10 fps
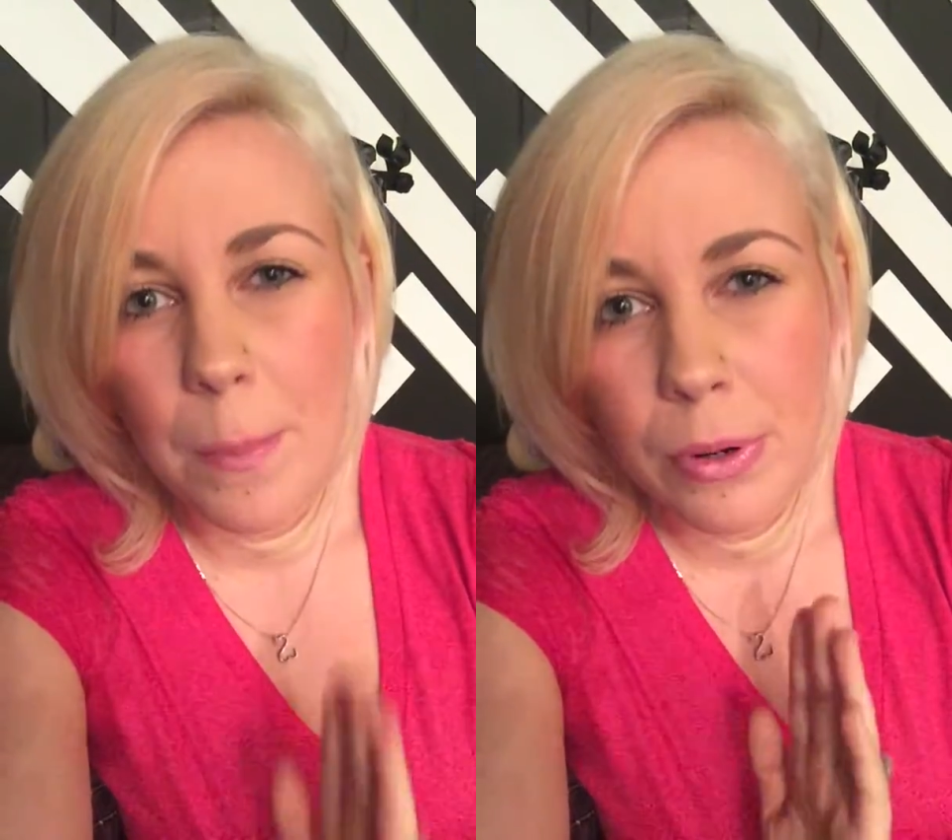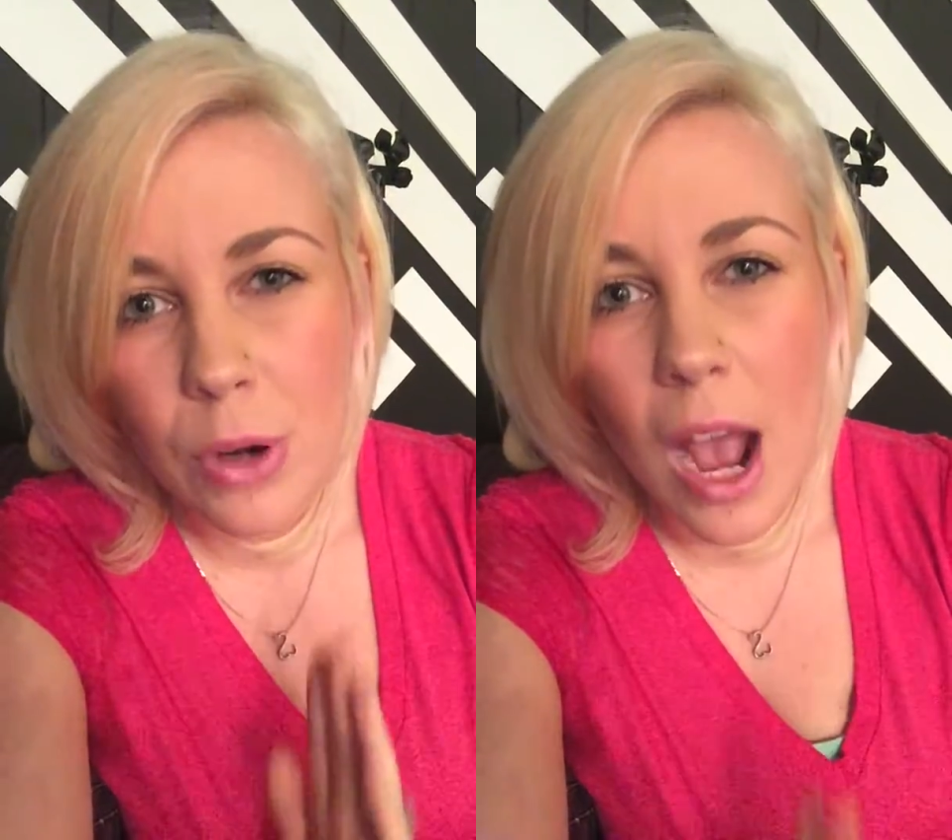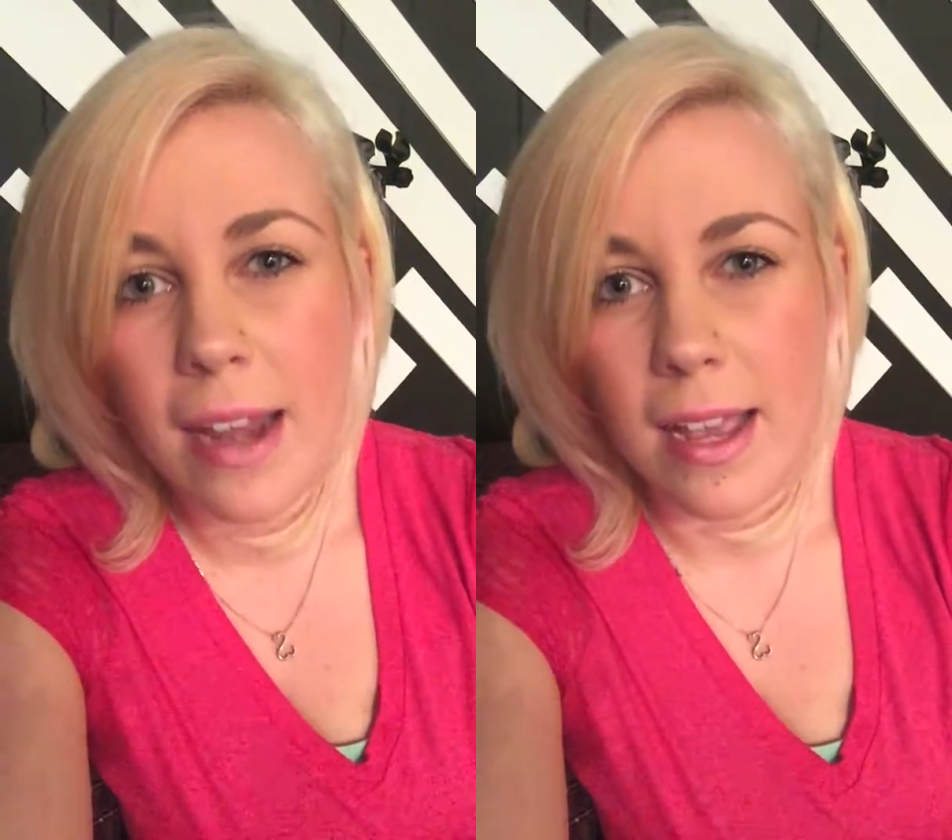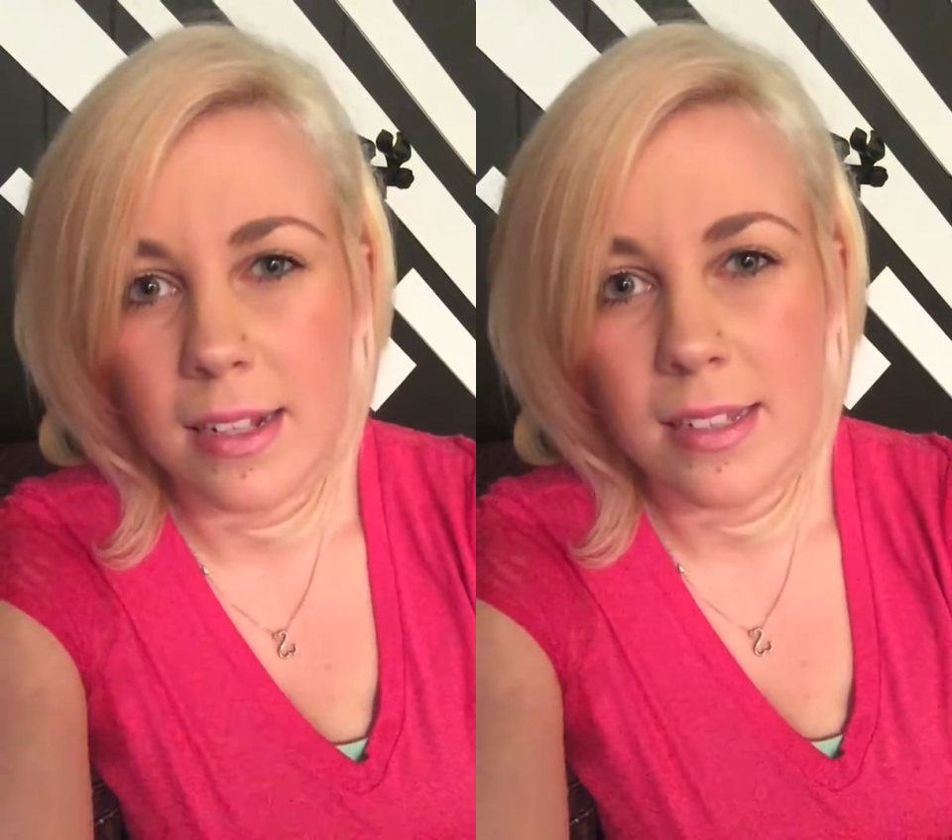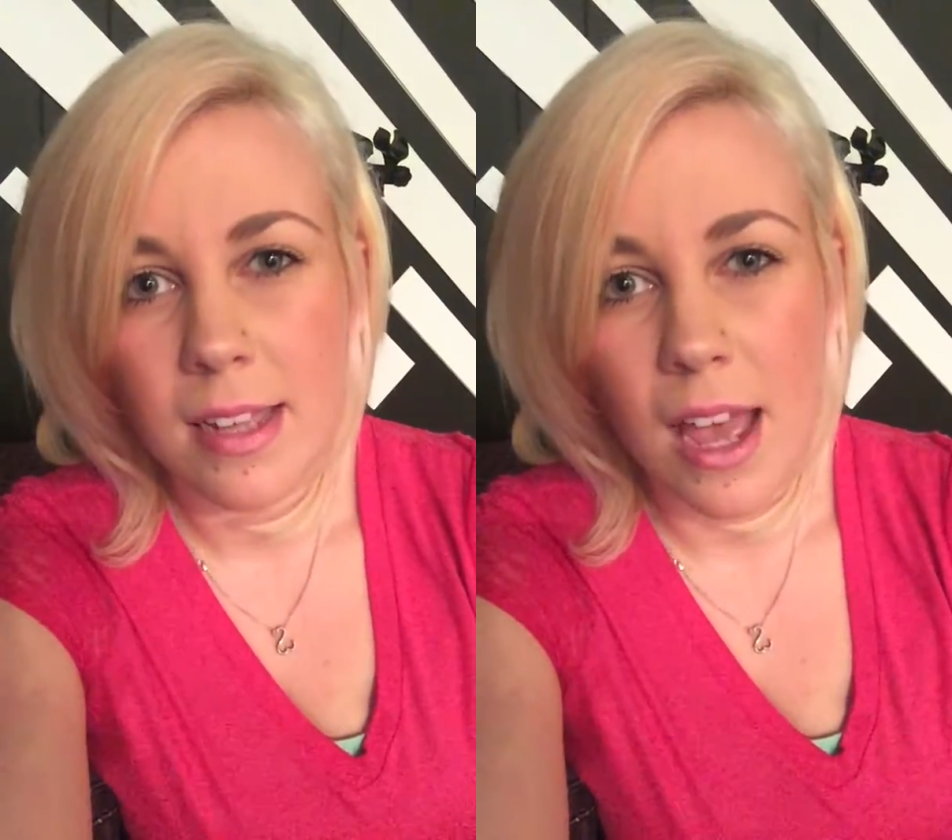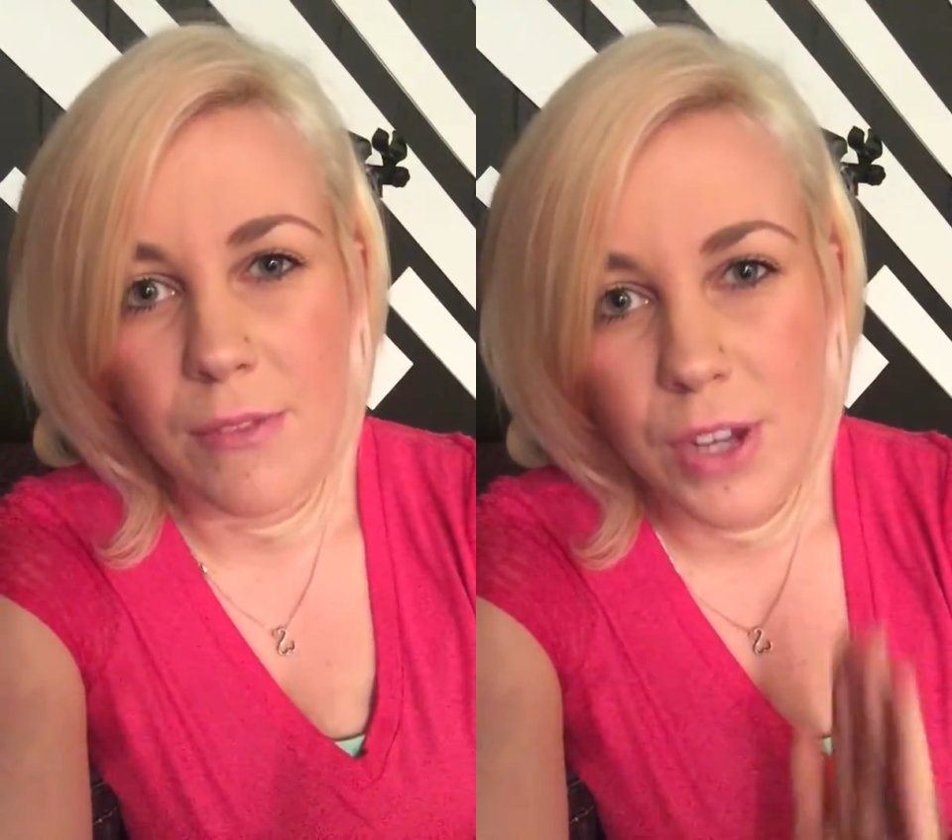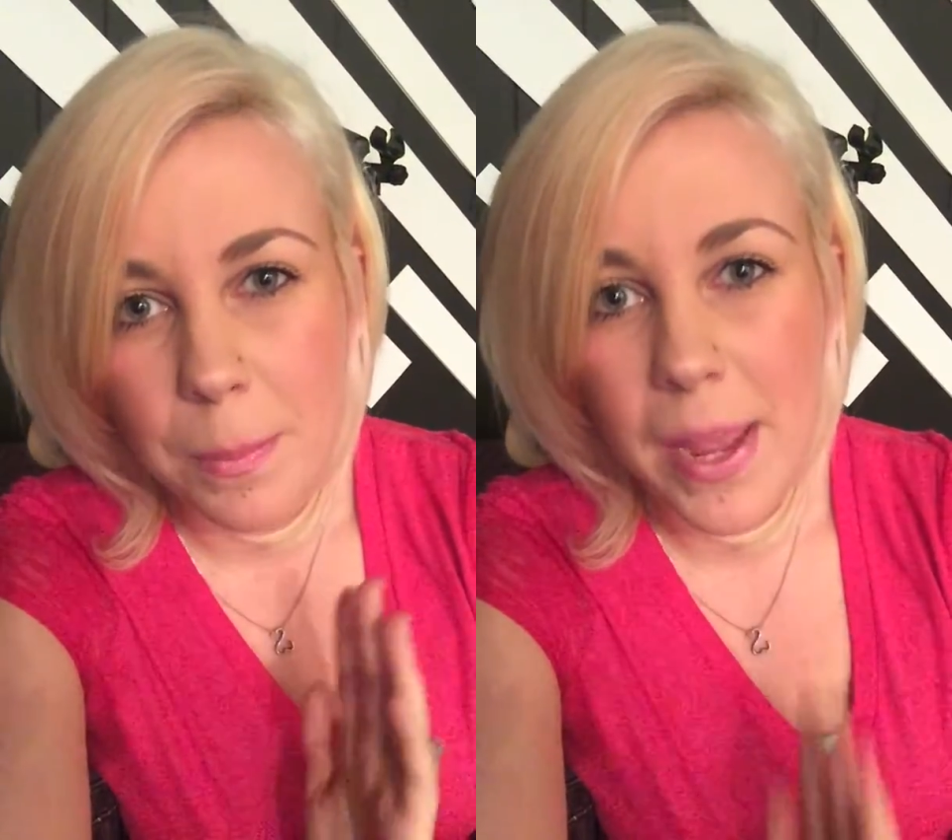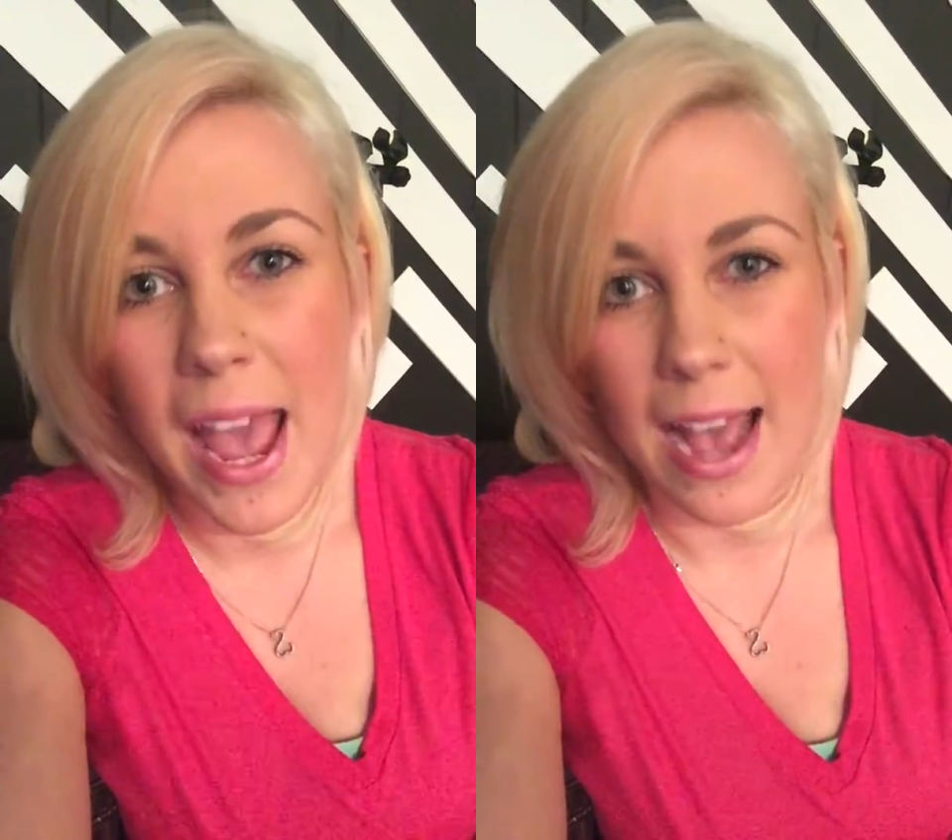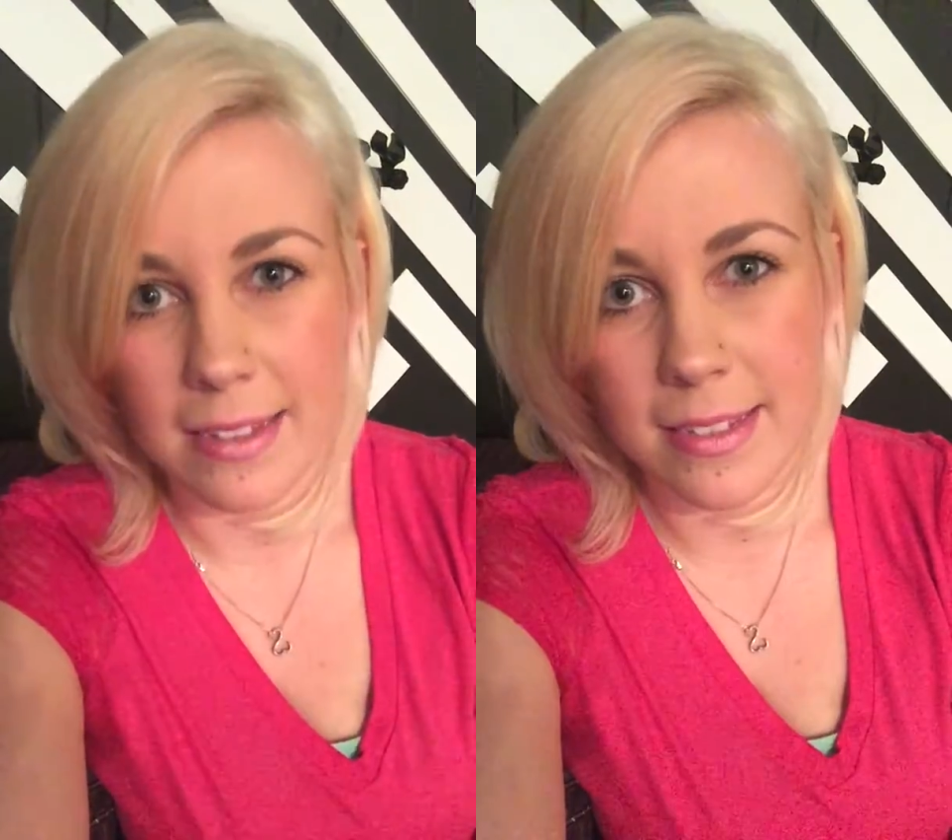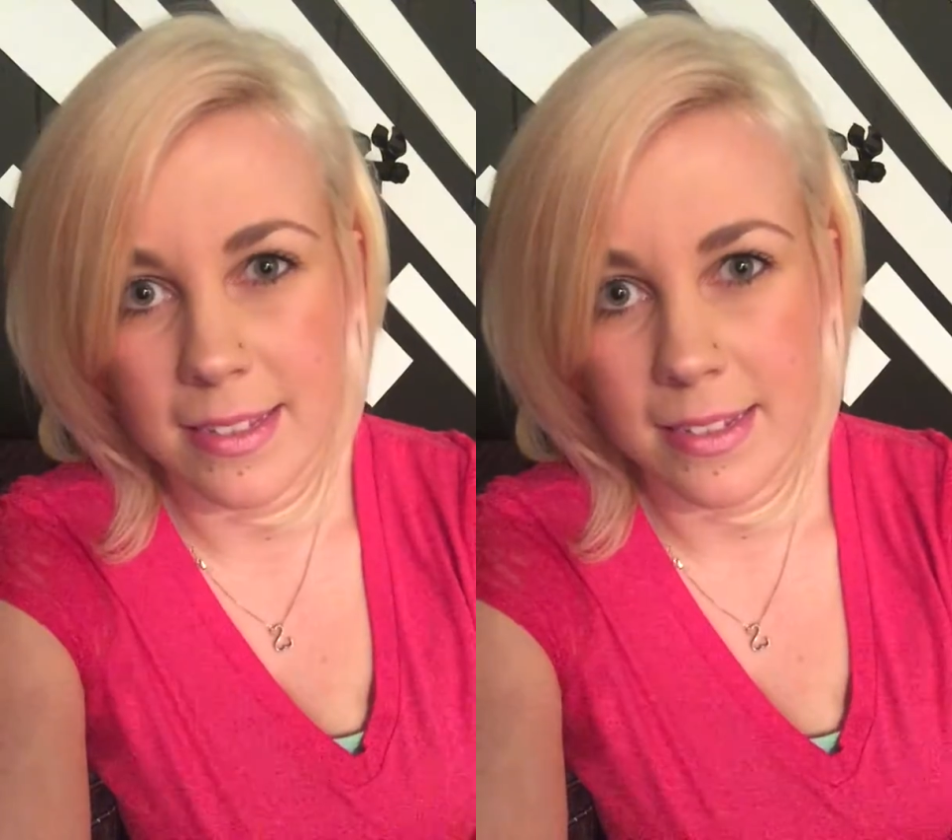a product of your
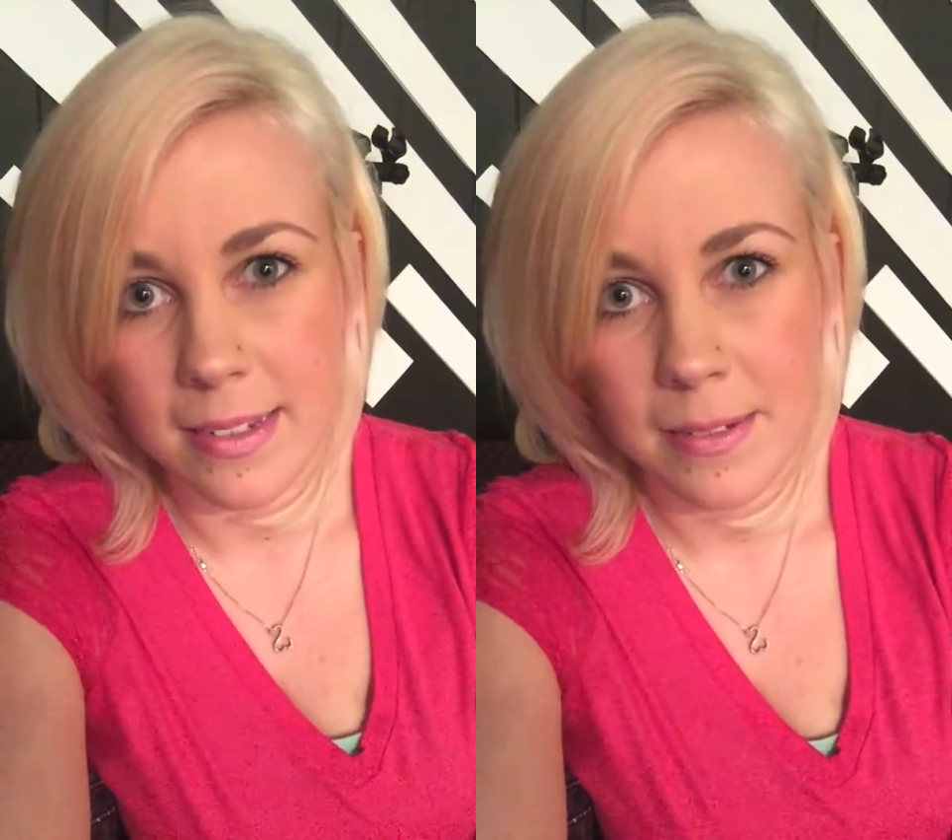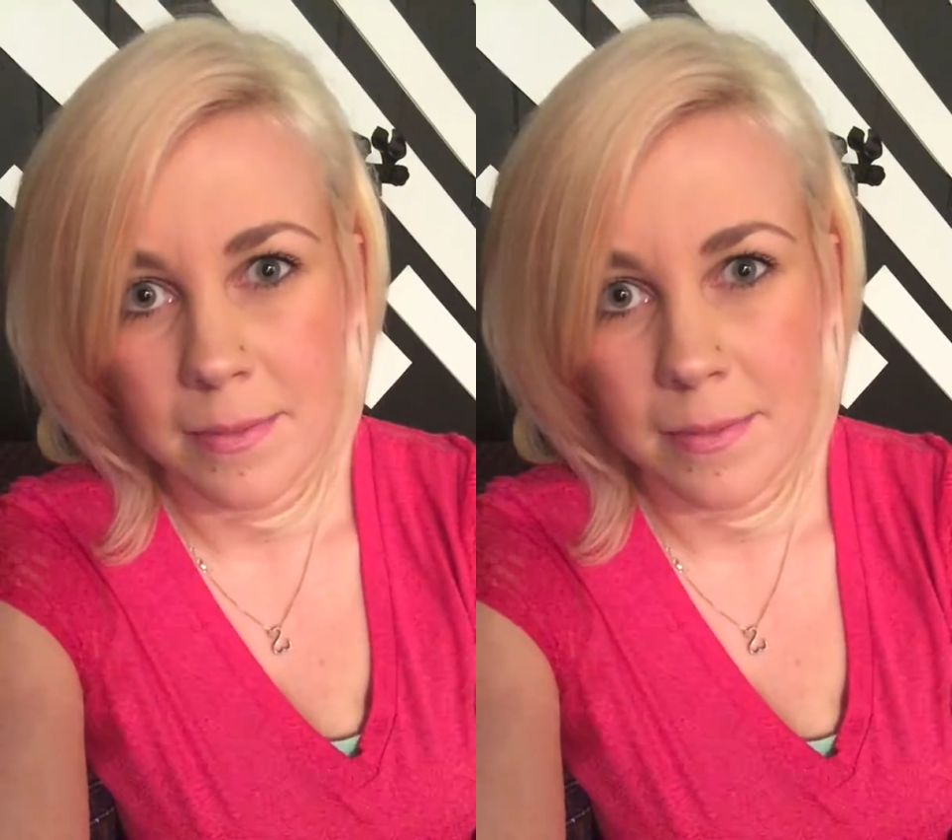past.